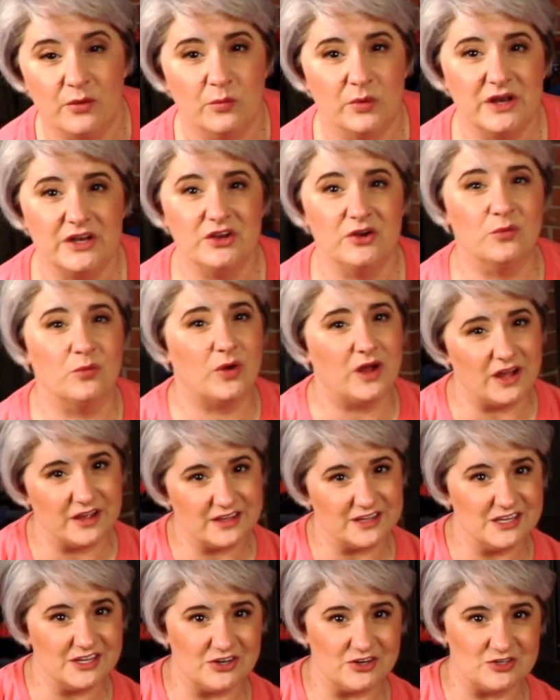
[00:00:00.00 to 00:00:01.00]
when you're
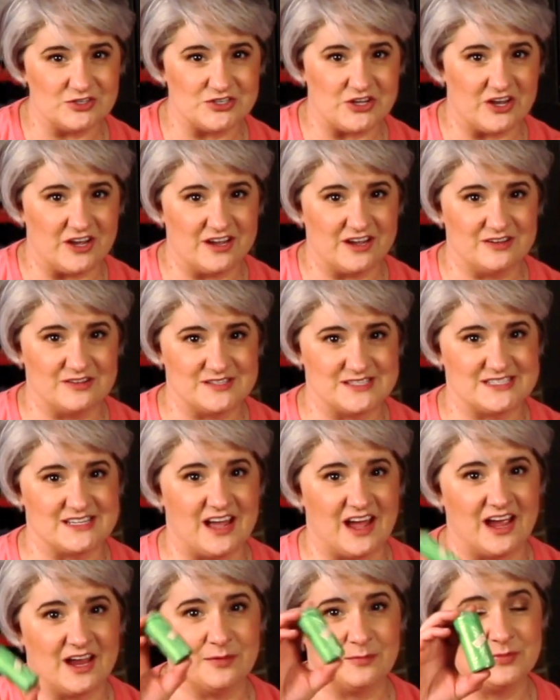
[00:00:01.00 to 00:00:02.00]
walking your dog
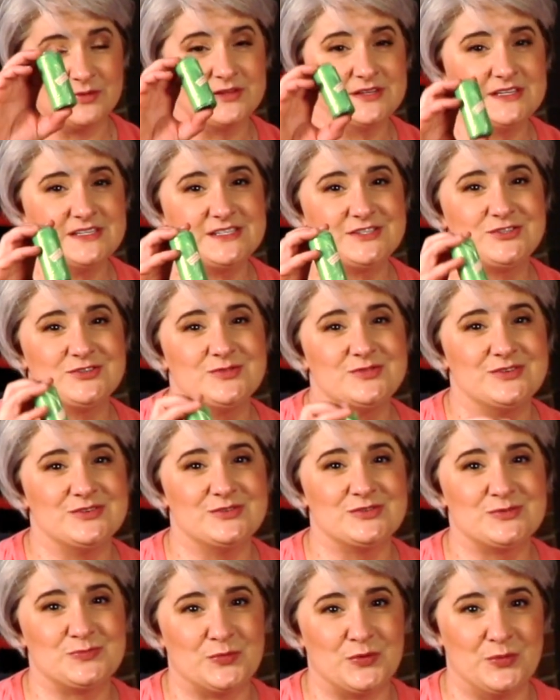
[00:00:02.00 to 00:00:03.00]
outside, please do
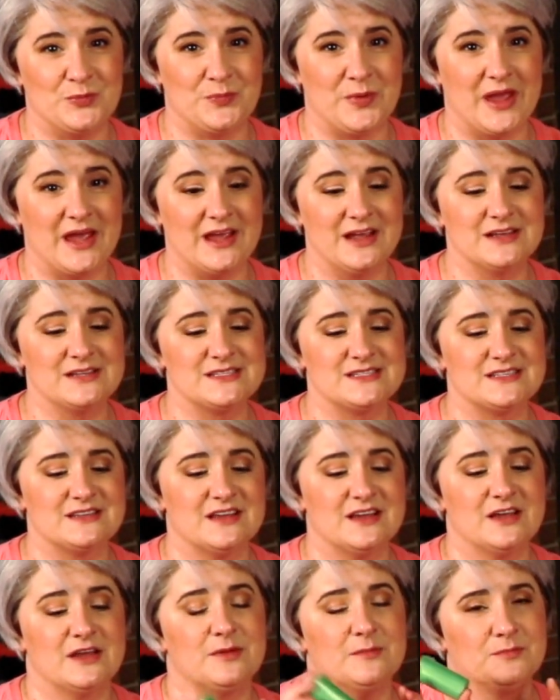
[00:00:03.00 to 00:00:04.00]
use poop bags.
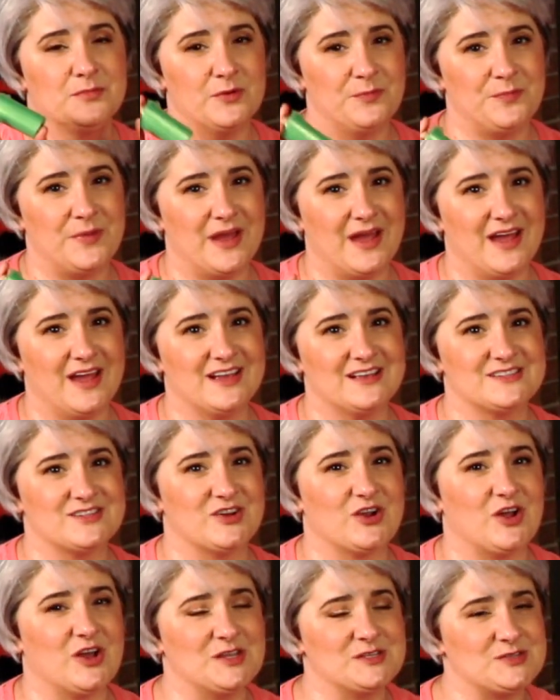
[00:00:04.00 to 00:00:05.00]
Poop bags
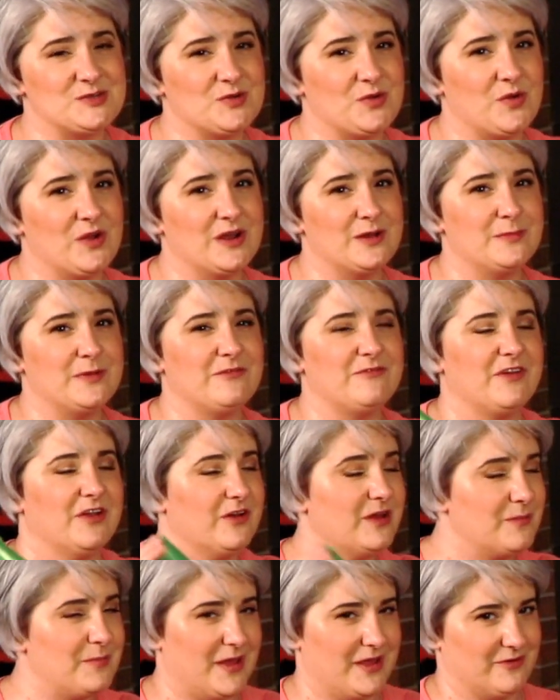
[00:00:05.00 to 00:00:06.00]
are also going to be
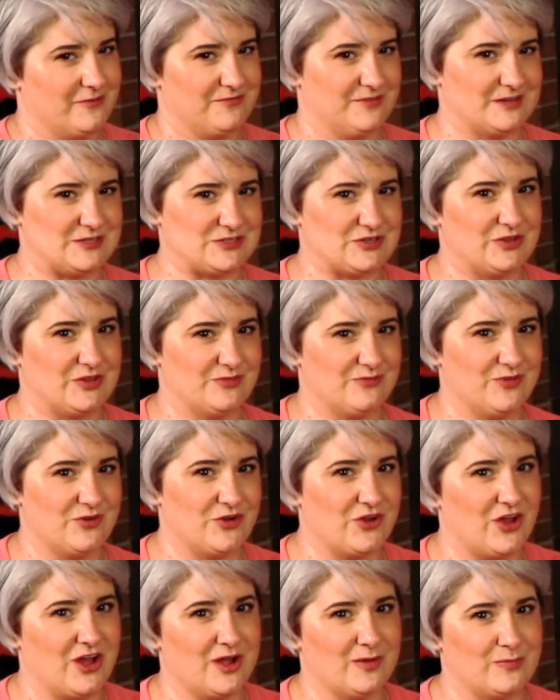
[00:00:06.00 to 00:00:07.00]
very beneficial if your
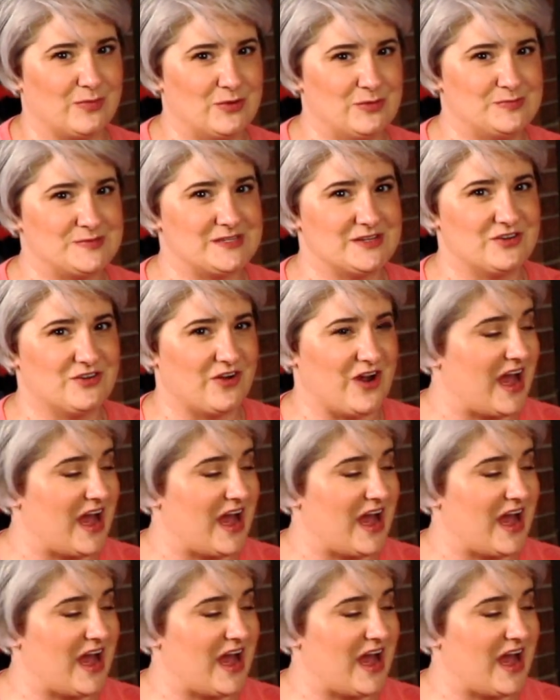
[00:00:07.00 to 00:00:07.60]
dog poops in your